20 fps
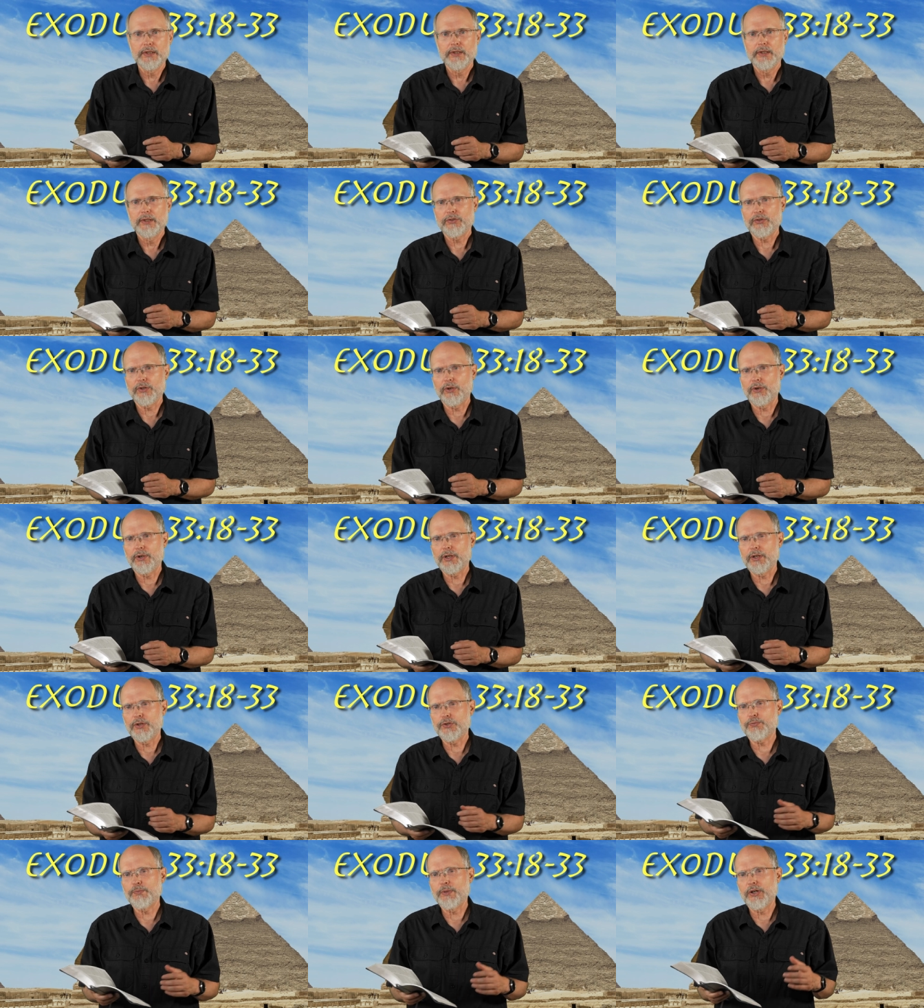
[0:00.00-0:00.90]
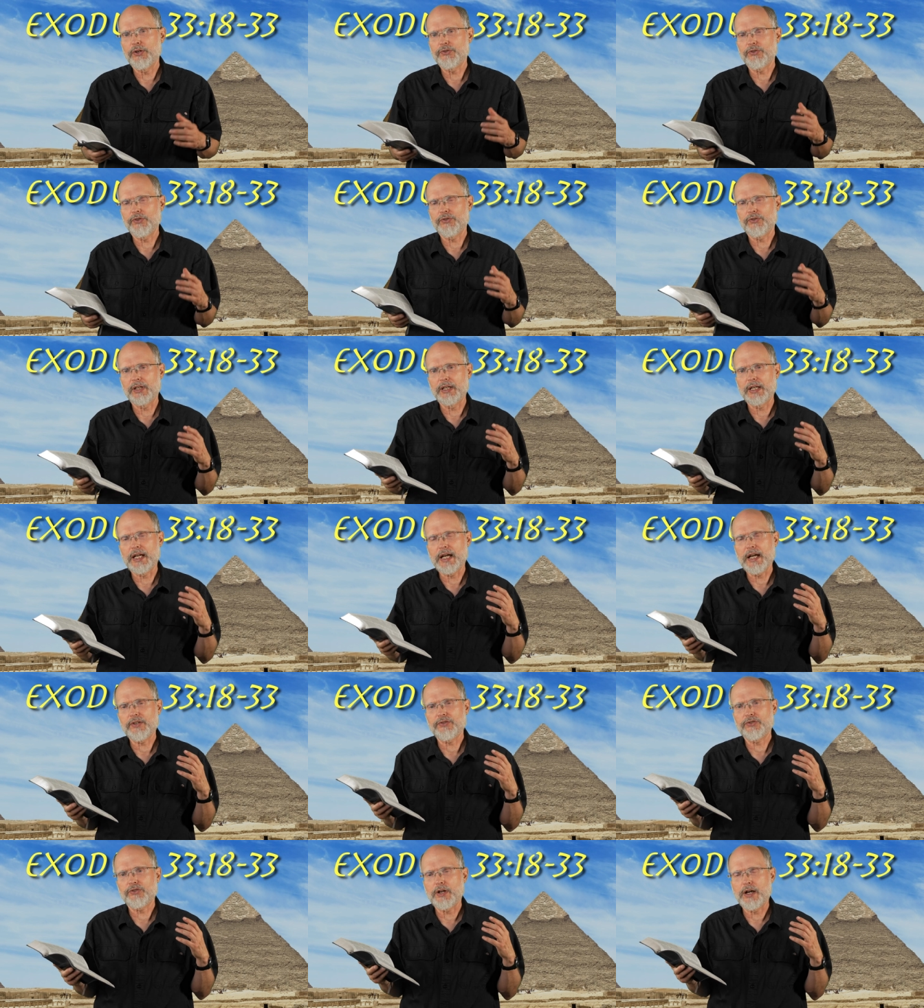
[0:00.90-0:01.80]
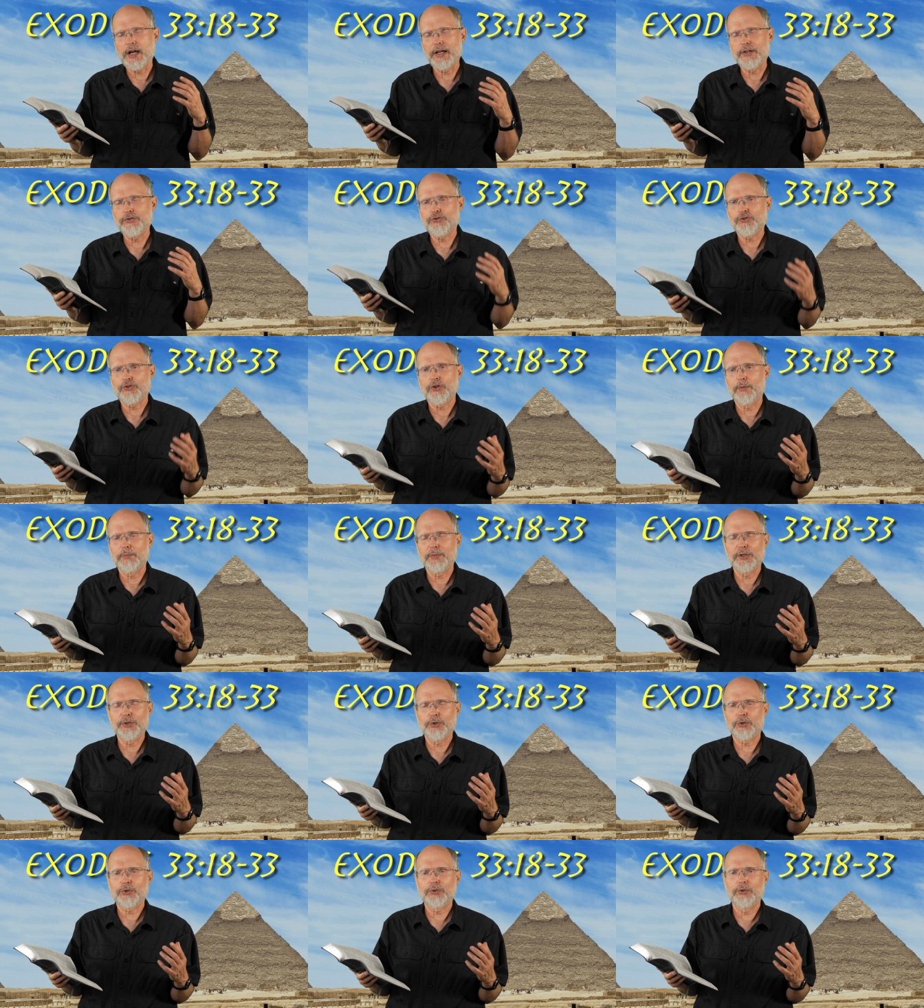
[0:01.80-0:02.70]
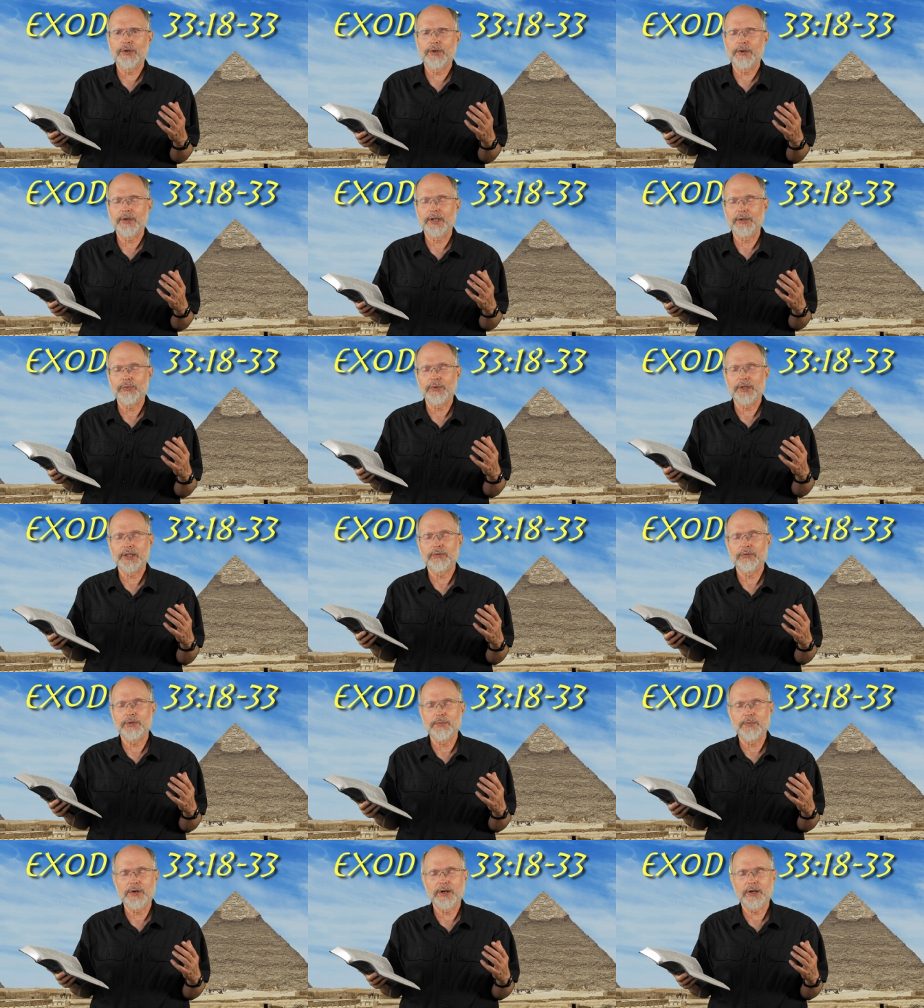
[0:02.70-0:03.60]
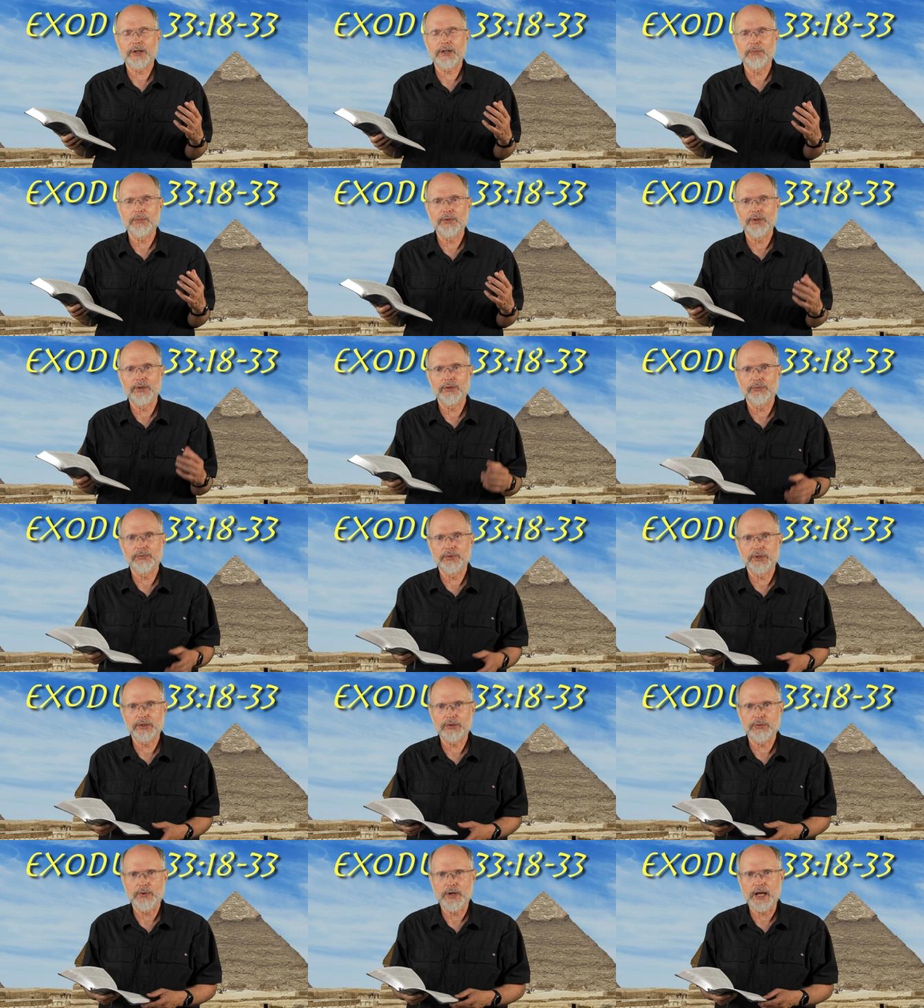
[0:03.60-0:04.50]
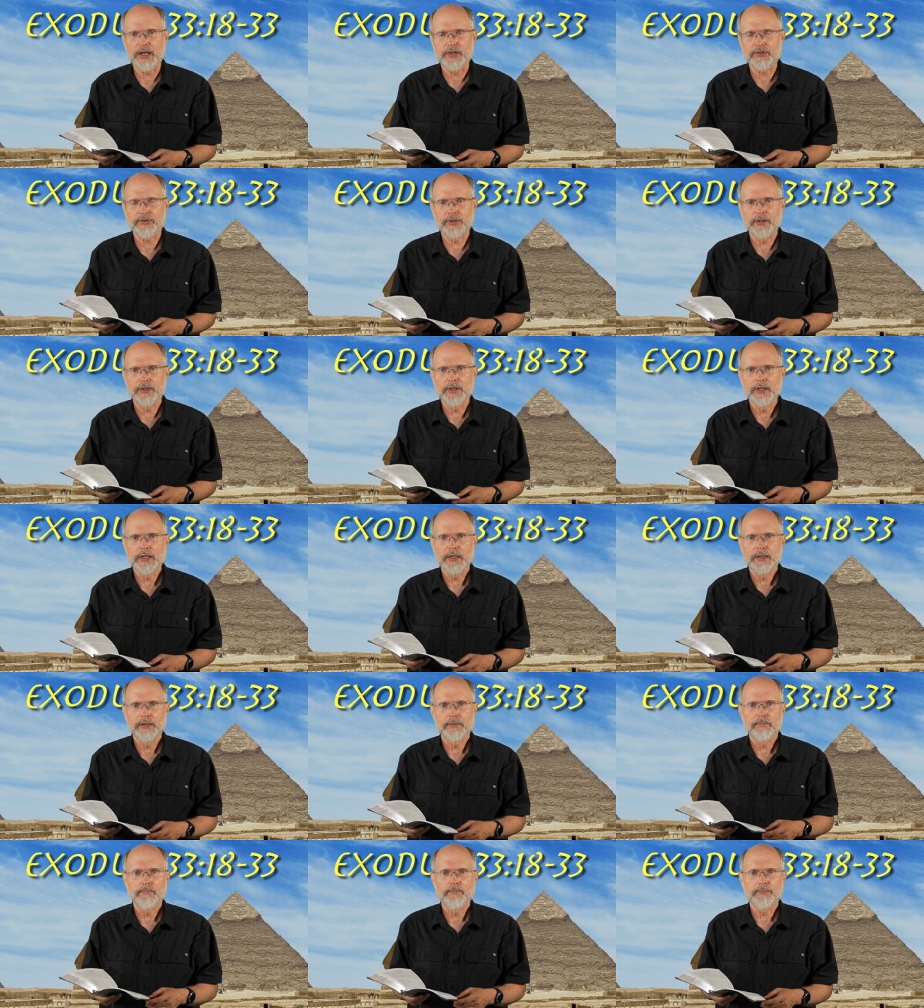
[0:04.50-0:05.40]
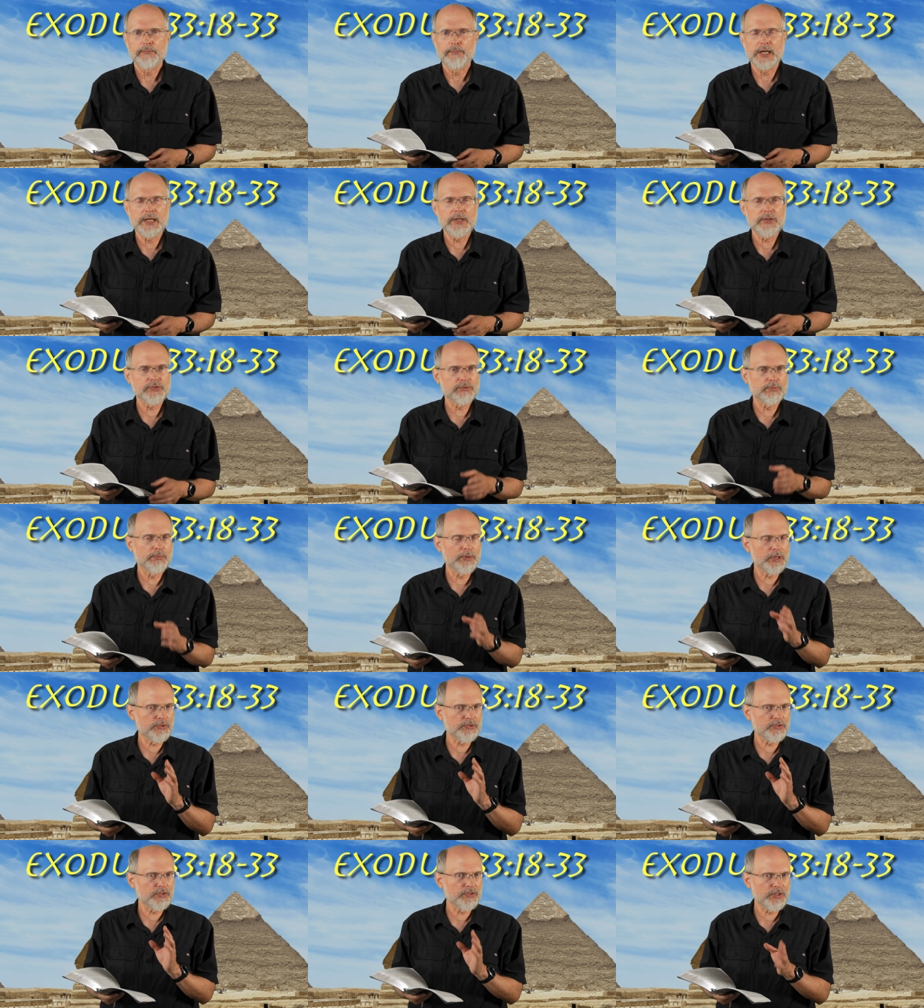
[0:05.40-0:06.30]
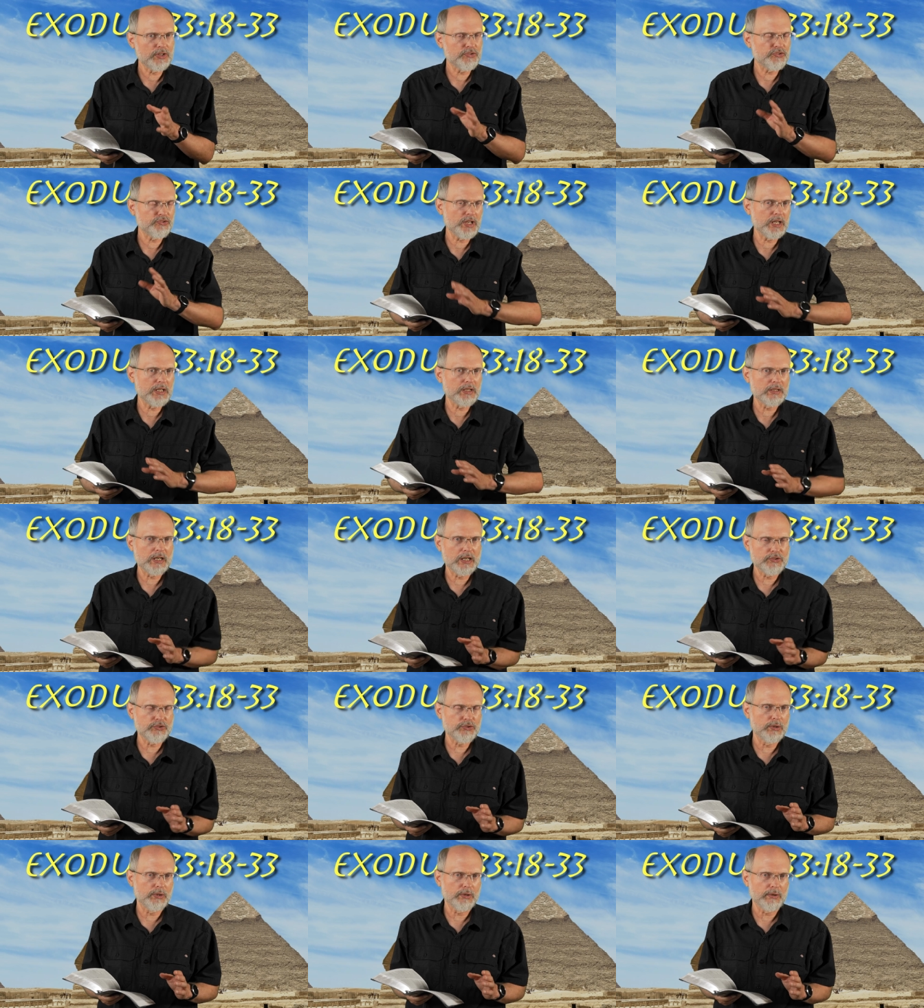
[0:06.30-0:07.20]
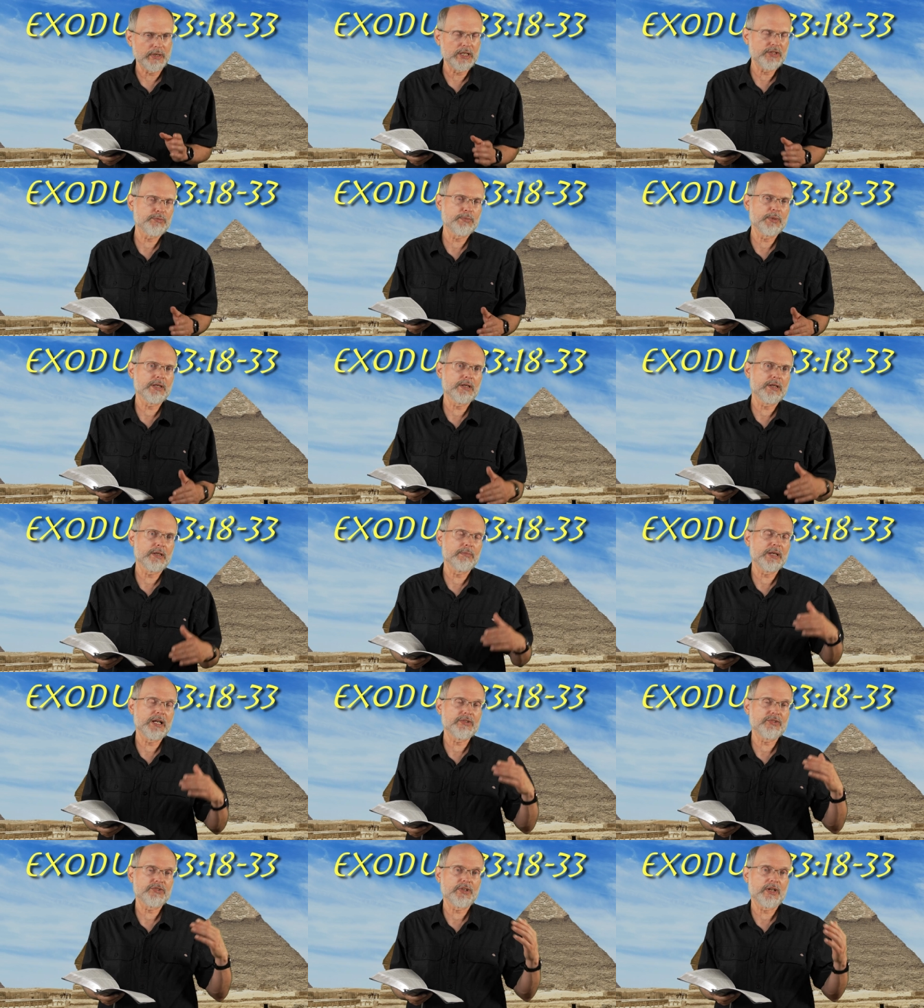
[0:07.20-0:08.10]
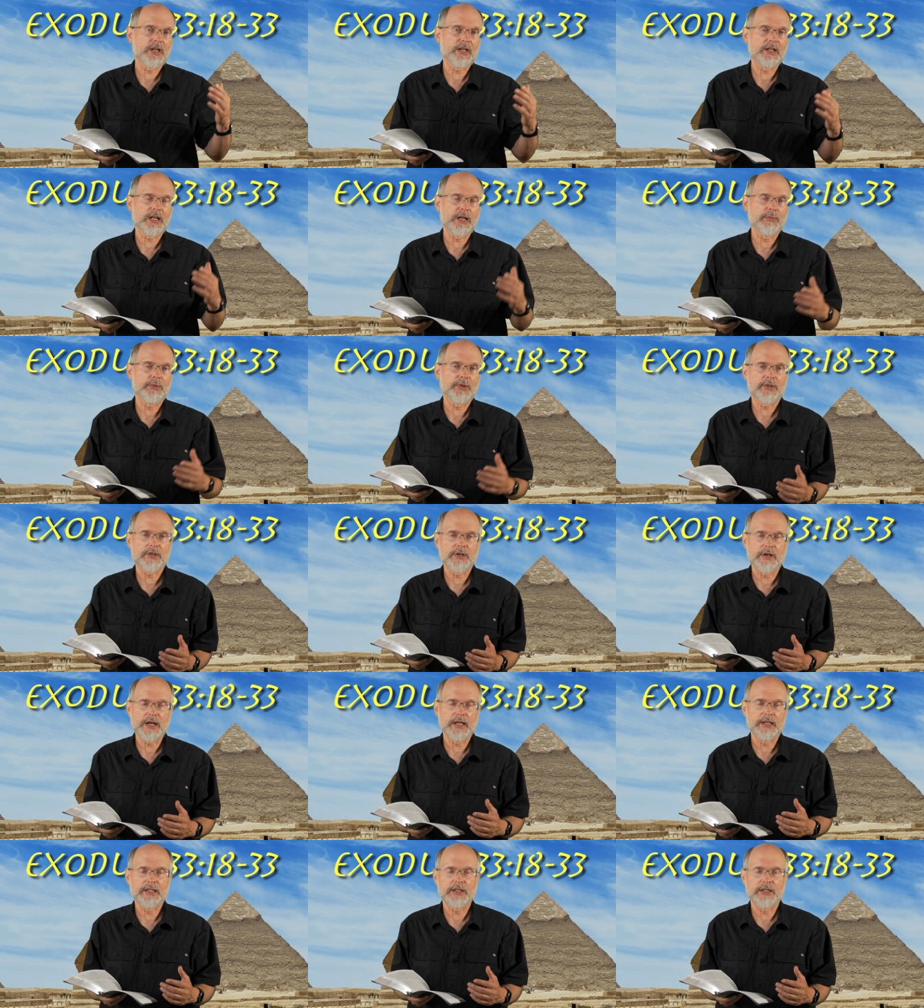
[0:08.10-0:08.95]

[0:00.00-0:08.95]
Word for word: So here's Moses, and he asks God, Show me your glory. What a remarkable request. Moses has seen God's glory. He's been on Mount Sinai with God.